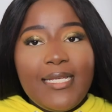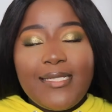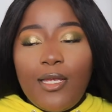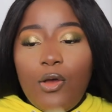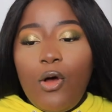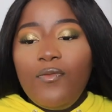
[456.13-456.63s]

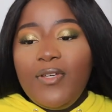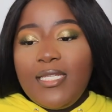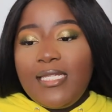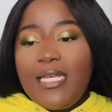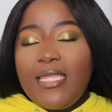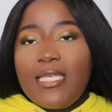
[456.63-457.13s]
So
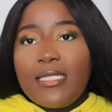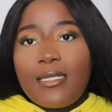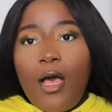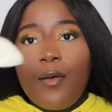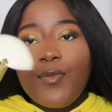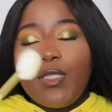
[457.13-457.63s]
obviously this
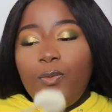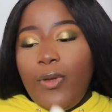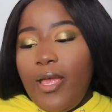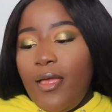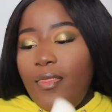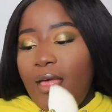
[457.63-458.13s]
comes
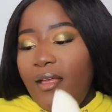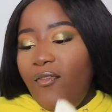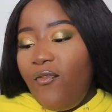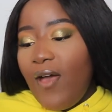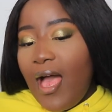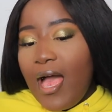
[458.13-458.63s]
with a
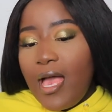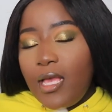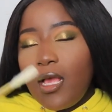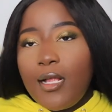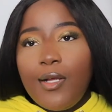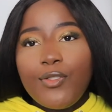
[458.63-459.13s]

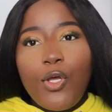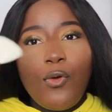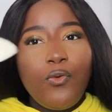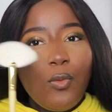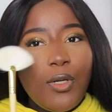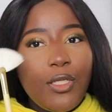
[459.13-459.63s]
fan, and I
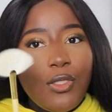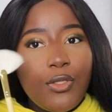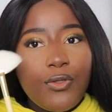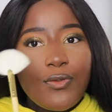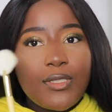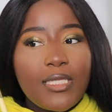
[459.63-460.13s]
don't normally
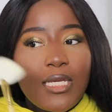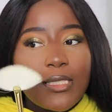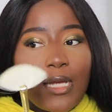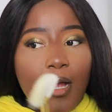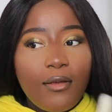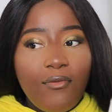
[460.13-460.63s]
use
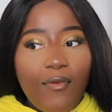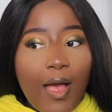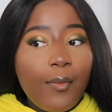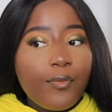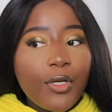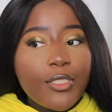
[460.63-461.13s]
these kind of
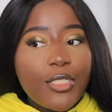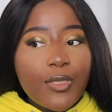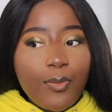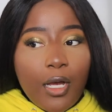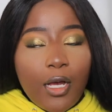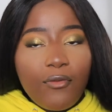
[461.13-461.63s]
fan
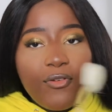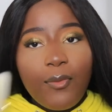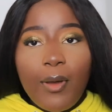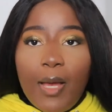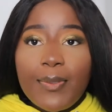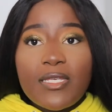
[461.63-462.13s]
brushes, but for
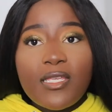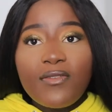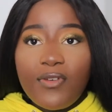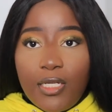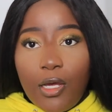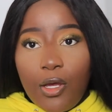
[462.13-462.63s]
the purpose of this
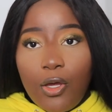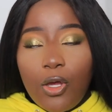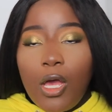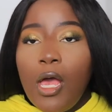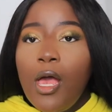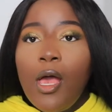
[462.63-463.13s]

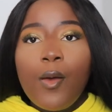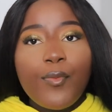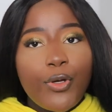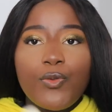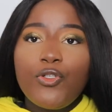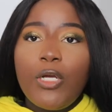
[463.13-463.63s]
video,
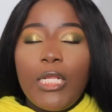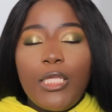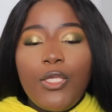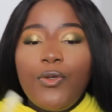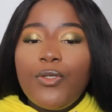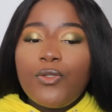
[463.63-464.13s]
because we're trying
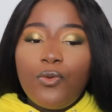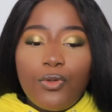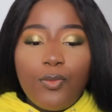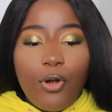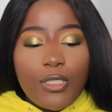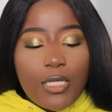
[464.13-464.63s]
to use all
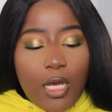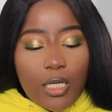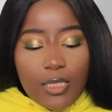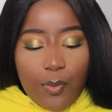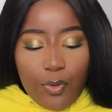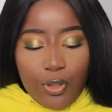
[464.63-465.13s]
the
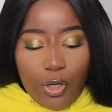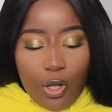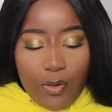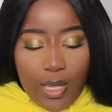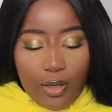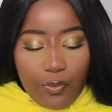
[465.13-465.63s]
products, I'm going to
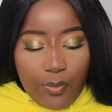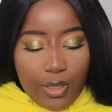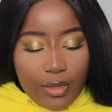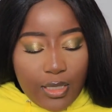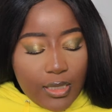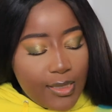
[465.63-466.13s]
go in
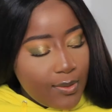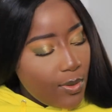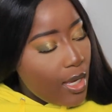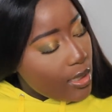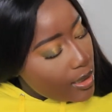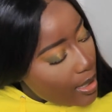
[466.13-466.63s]
with this
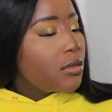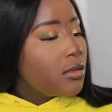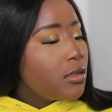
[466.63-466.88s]
one.